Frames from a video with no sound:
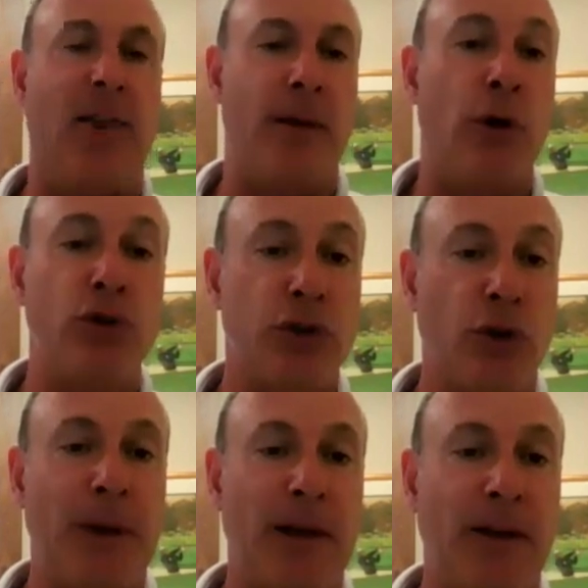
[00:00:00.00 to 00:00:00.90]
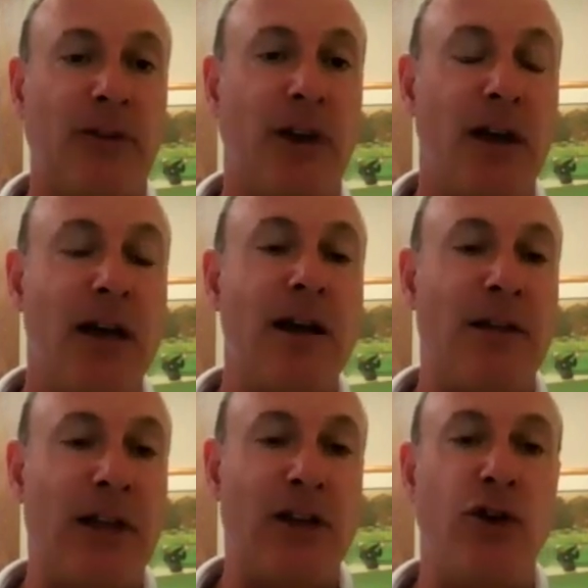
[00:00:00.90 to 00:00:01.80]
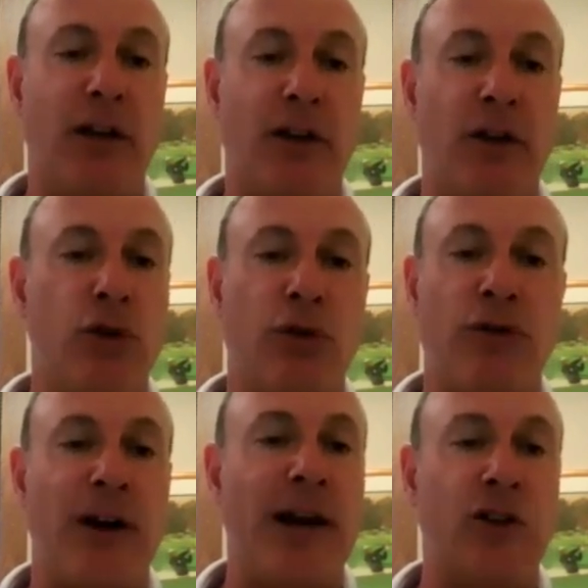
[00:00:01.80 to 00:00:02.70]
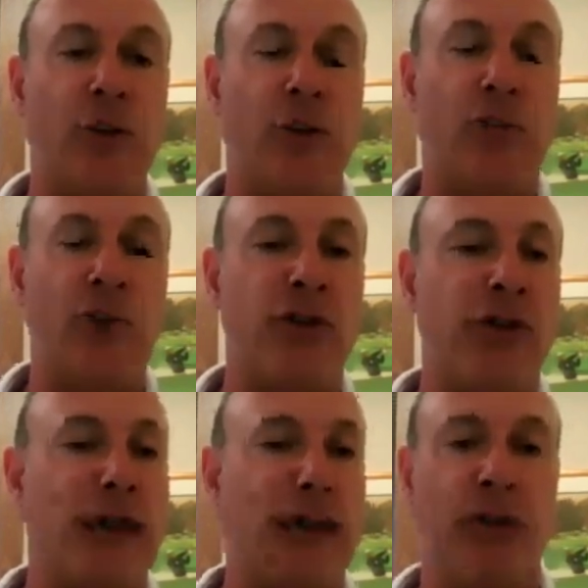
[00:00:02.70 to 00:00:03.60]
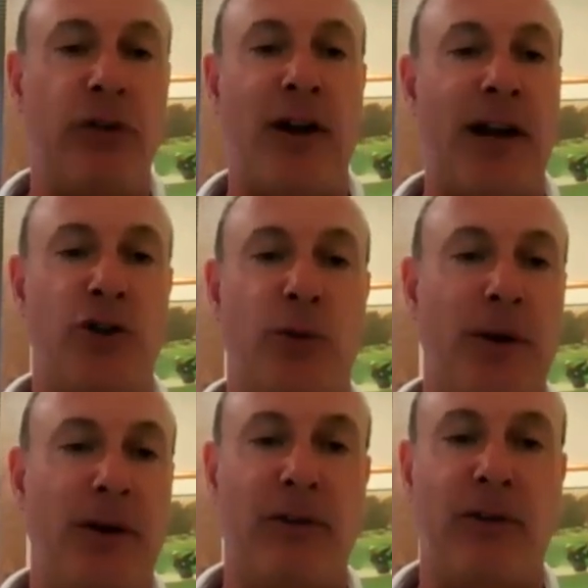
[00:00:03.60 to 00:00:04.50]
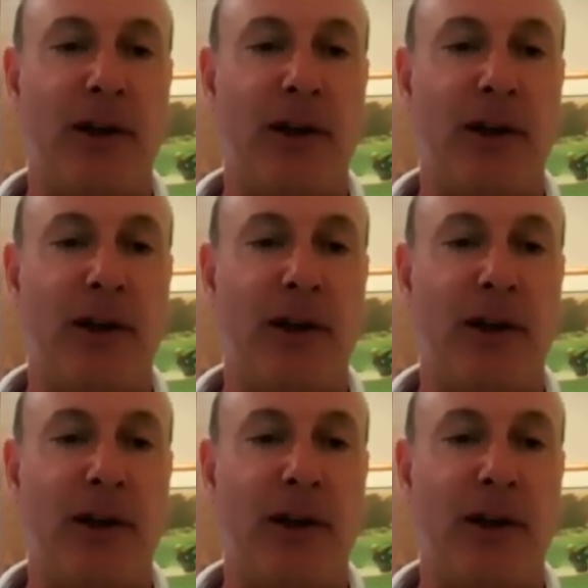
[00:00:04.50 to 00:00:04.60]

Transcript: the emotional piece. and then you get the neutral financial professional that handles the financial piece.